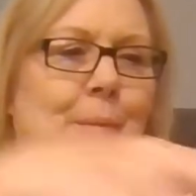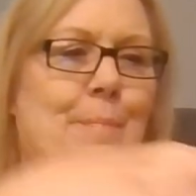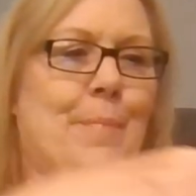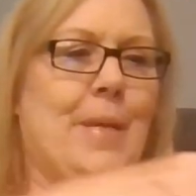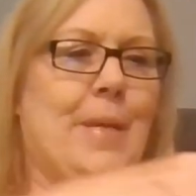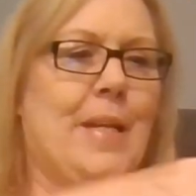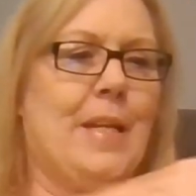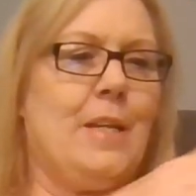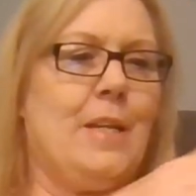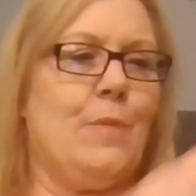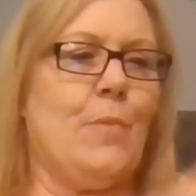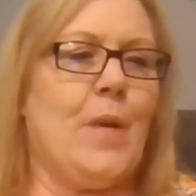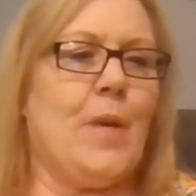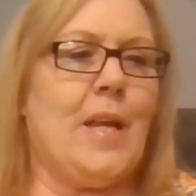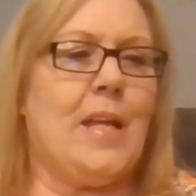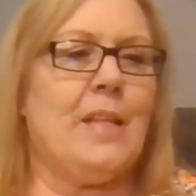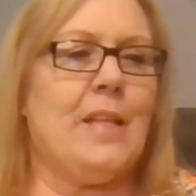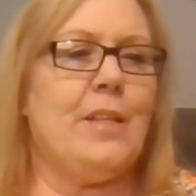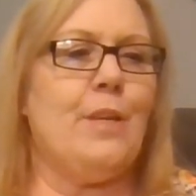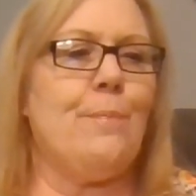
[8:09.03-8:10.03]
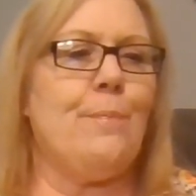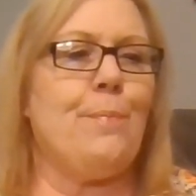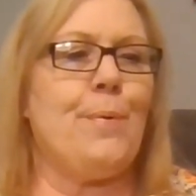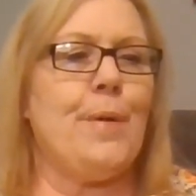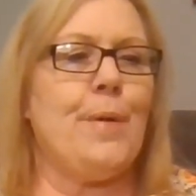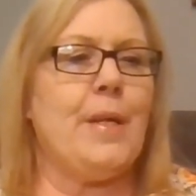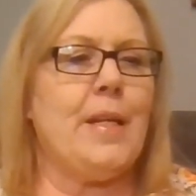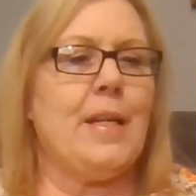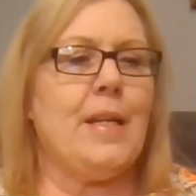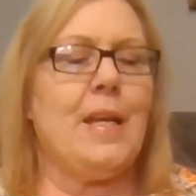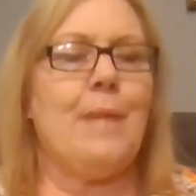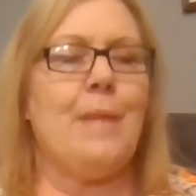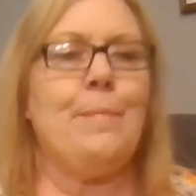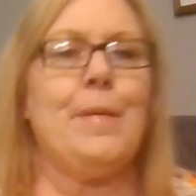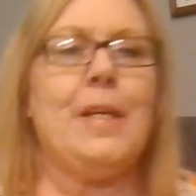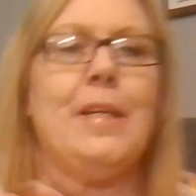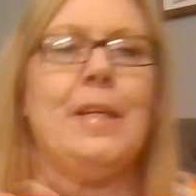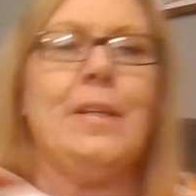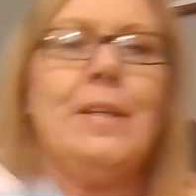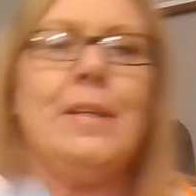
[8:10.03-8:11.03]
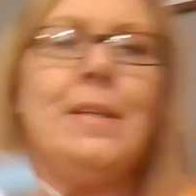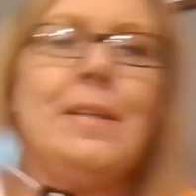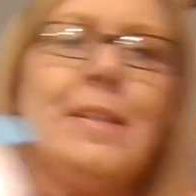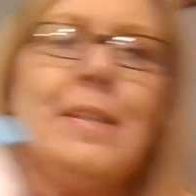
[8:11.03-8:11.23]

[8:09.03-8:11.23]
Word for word: But anyway, and they're pretty, I mean,